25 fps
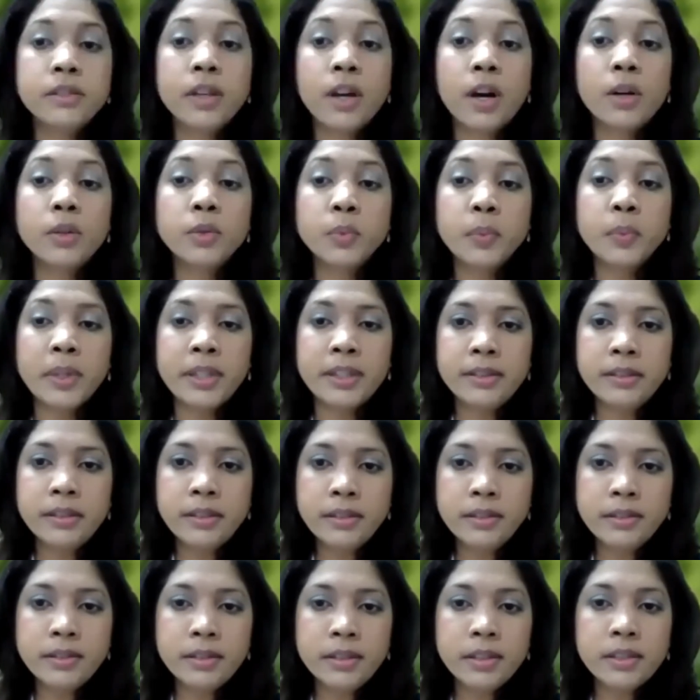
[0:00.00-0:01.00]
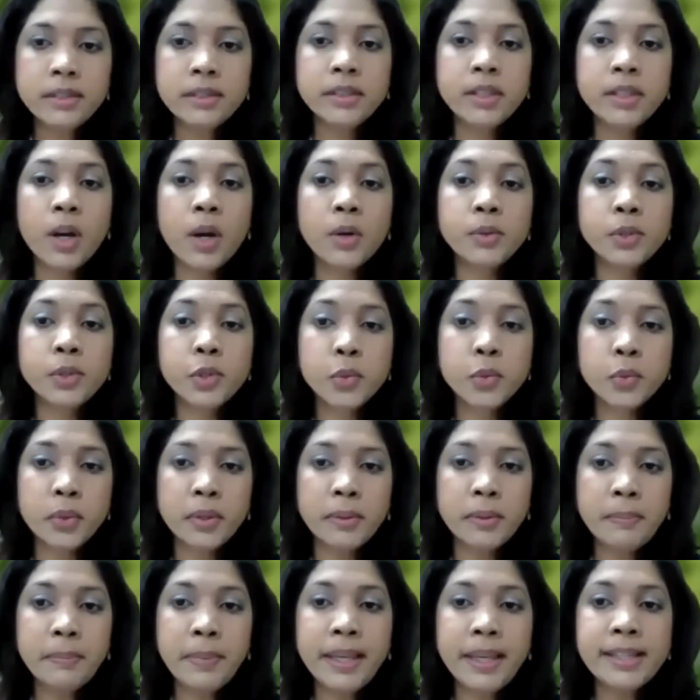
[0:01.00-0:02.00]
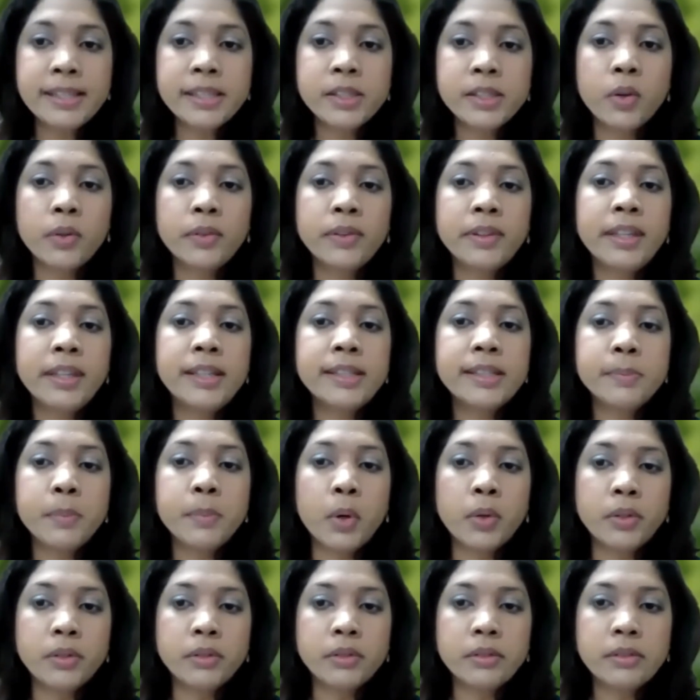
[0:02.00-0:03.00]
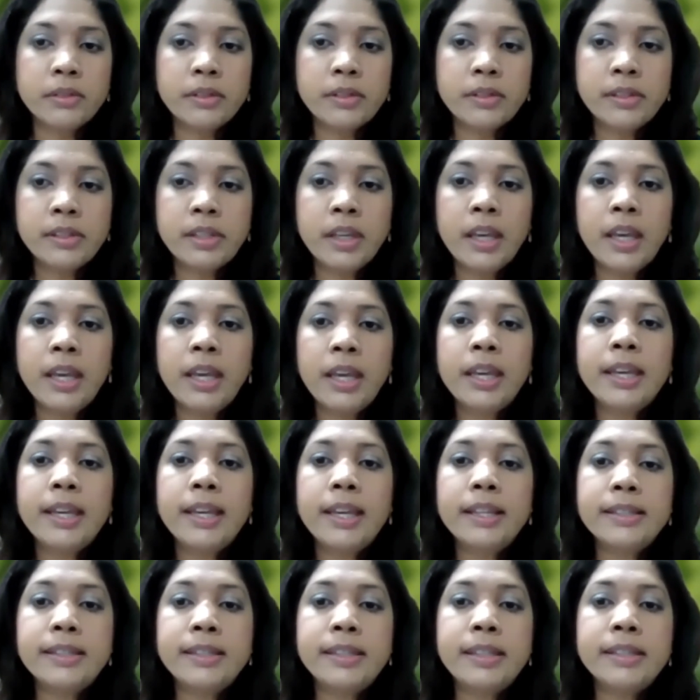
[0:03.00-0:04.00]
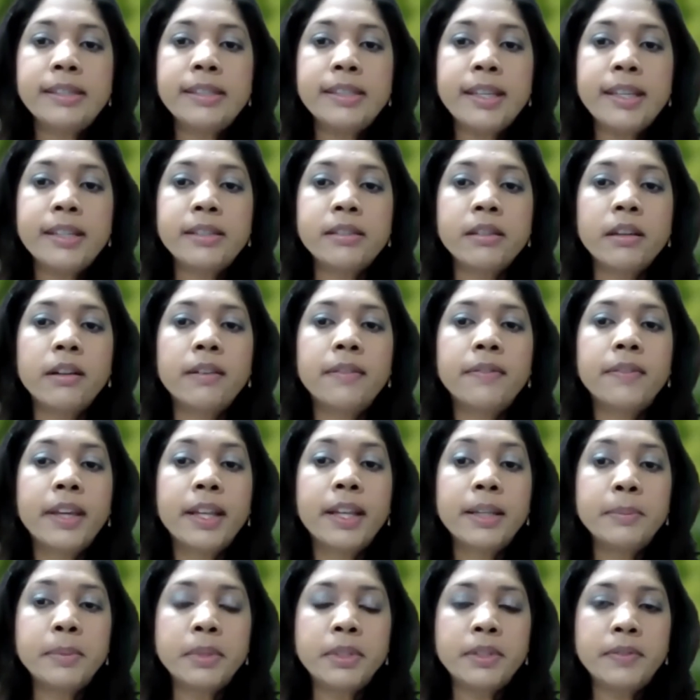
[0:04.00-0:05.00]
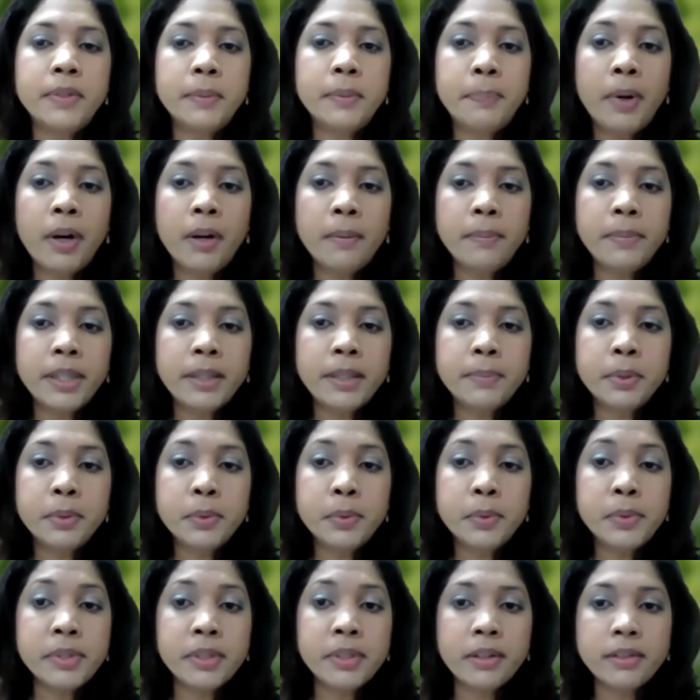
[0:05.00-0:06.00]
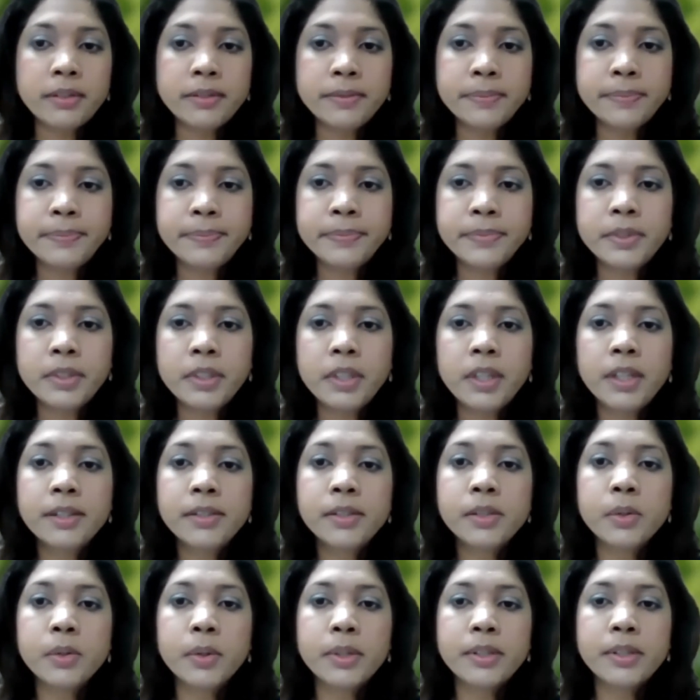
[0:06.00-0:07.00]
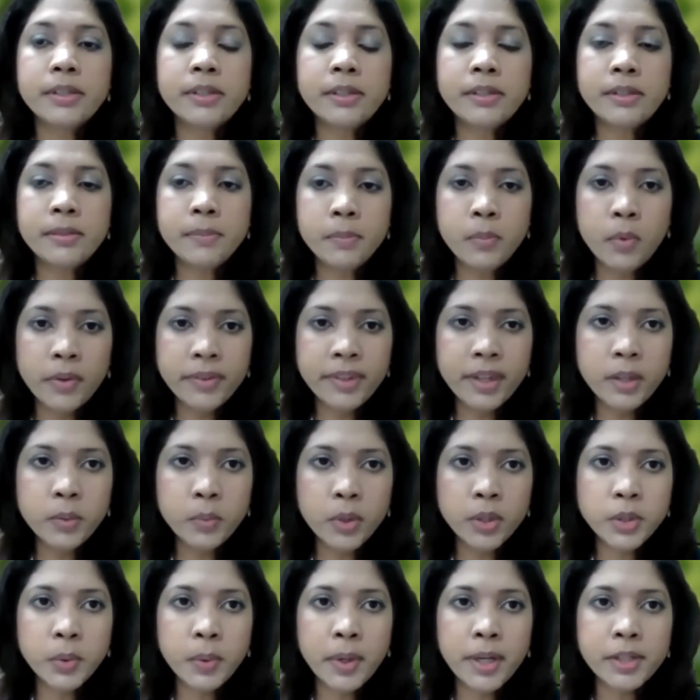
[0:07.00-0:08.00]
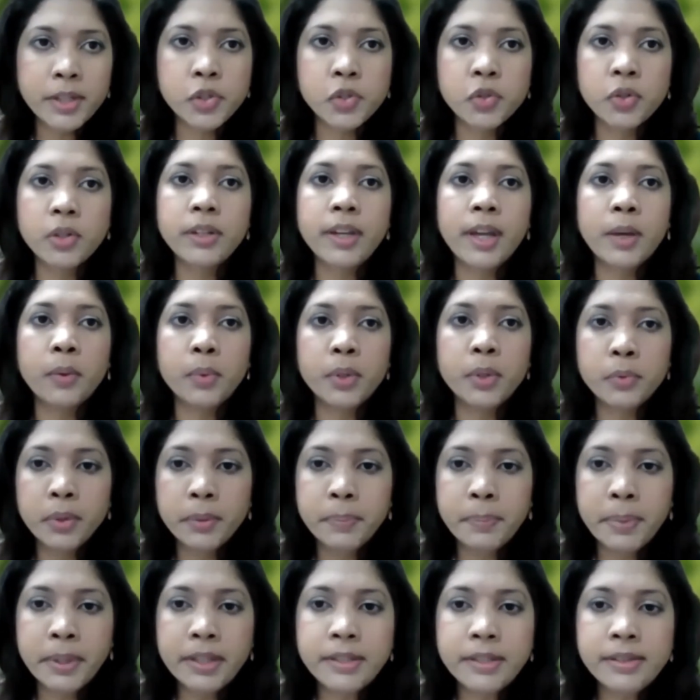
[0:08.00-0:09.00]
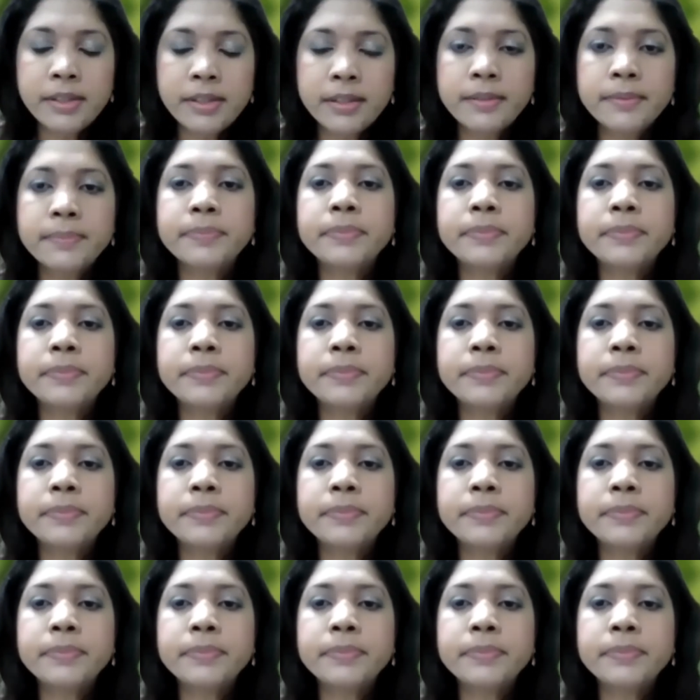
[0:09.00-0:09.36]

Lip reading: downwind, downstream based on these models? Is this data available for public perusal? Yeah, so it's more than one question. I will repeat.